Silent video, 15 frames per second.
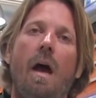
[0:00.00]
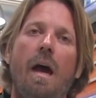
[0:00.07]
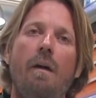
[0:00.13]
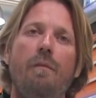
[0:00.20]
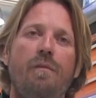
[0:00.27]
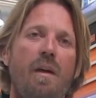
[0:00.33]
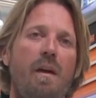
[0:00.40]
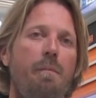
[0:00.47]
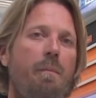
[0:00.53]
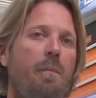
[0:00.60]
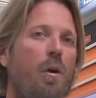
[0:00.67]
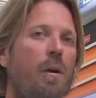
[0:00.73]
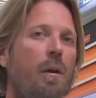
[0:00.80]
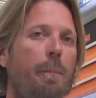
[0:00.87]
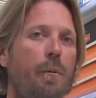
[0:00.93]
Have they
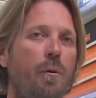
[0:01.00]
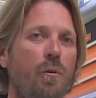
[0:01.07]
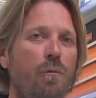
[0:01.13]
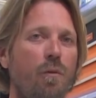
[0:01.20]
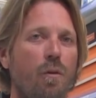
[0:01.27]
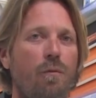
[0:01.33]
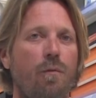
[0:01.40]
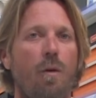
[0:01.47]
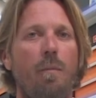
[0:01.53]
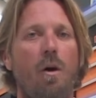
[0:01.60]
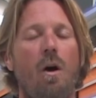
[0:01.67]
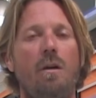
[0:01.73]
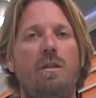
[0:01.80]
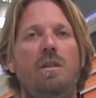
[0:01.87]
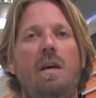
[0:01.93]
got approval from
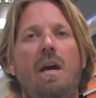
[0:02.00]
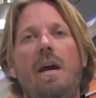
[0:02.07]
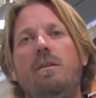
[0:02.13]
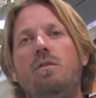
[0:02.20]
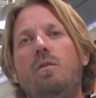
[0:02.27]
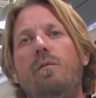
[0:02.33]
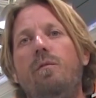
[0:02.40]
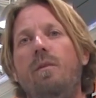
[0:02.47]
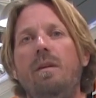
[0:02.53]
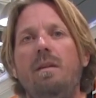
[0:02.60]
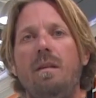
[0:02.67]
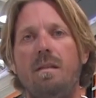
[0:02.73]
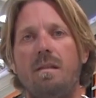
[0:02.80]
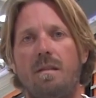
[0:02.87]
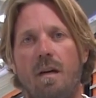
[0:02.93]
RTA to
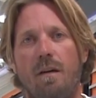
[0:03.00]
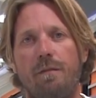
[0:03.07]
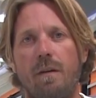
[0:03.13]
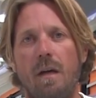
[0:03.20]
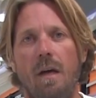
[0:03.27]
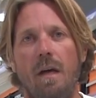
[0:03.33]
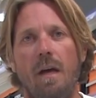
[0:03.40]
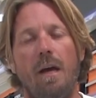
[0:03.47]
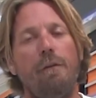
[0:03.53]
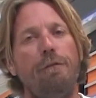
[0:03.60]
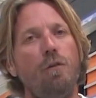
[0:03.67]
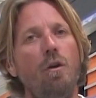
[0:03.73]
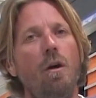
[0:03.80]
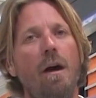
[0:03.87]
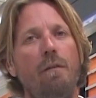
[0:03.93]
fit this stuff?
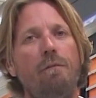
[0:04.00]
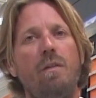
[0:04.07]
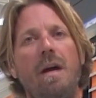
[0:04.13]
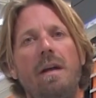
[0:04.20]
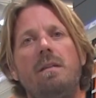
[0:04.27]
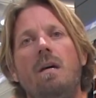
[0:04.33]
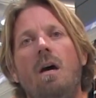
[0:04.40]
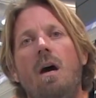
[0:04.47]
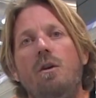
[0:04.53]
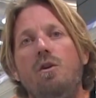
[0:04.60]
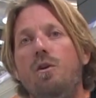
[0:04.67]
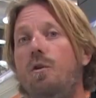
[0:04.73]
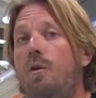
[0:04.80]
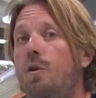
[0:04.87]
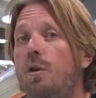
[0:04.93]
If you have that,
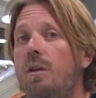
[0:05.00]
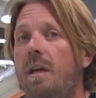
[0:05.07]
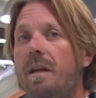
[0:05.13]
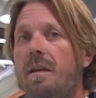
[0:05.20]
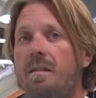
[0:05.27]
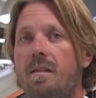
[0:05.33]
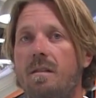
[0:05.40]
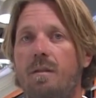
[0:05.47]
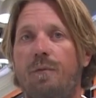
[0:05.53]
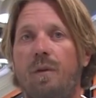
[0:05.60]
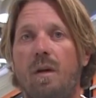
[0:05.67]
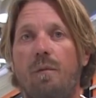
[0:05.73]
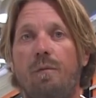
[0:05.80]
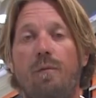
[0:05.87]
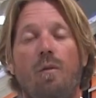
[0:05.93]
you could get a
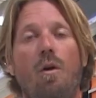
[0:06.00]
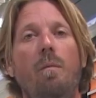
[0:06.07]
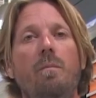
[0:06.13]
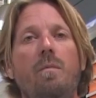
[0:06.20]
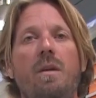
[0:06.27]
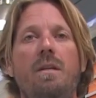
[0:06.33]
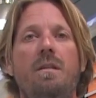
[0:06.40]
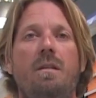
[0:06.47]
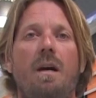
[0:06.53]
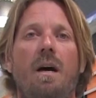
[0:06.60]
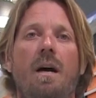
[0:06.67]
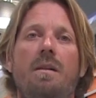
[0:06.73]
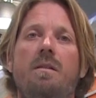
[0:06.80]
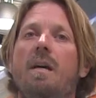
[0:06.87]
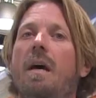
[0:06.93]
certificate from these
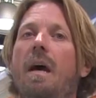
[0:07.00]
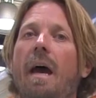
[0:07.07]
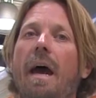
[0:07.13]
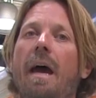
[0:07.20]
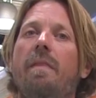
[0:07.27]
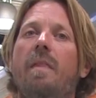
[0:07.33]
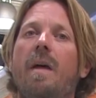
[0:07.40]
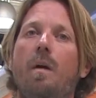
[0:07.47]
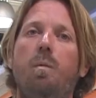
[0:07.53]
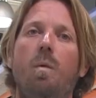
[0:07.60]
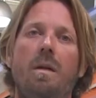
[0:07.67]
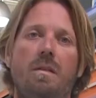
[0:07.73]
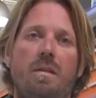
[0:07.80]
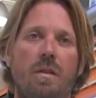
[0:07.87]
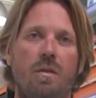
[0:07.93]
guys, and that
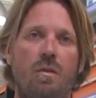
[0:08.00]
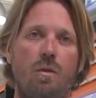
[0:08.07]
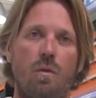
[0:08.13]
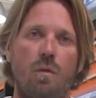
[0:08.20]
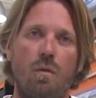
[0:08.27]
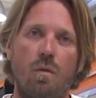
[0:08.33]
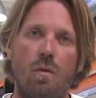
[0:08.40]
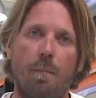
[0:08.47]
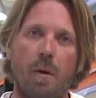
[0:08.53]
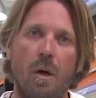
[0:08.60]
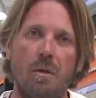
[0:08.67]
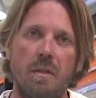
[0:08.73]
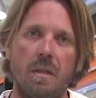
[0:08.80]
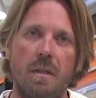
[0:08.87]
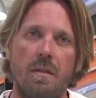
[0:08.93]
will assist you through the
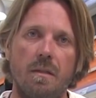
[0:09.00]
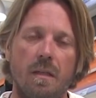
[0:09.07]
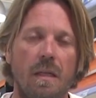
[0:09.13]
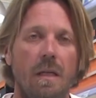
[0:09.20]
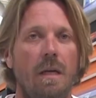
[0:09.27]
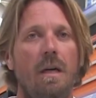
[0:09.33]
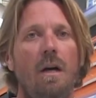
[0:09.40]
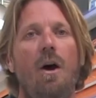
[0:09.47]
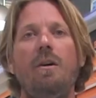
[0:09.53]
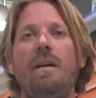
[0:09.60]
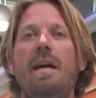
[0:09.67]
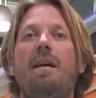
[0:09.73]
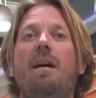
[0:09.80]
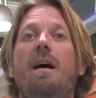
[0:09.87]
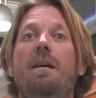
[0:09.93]
process.
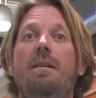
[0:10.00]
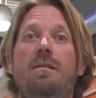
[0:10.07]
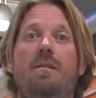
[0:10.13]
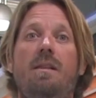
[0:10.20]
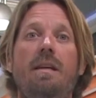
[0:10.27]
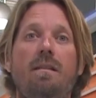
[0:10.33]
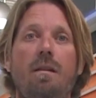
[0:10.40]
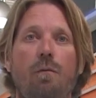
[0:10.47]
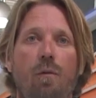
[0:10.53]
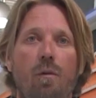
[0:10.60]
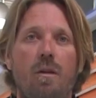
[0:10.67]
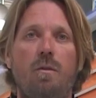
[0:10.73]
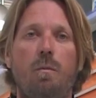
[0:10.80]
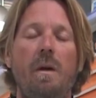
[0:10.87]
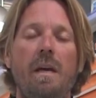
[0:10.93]
Okay guys, that's it
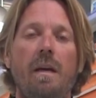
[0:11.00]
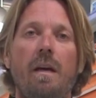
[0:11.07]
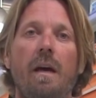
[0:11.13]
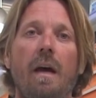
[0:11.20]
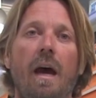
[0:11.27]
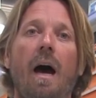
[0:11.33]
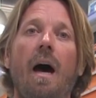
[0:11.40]
for this week.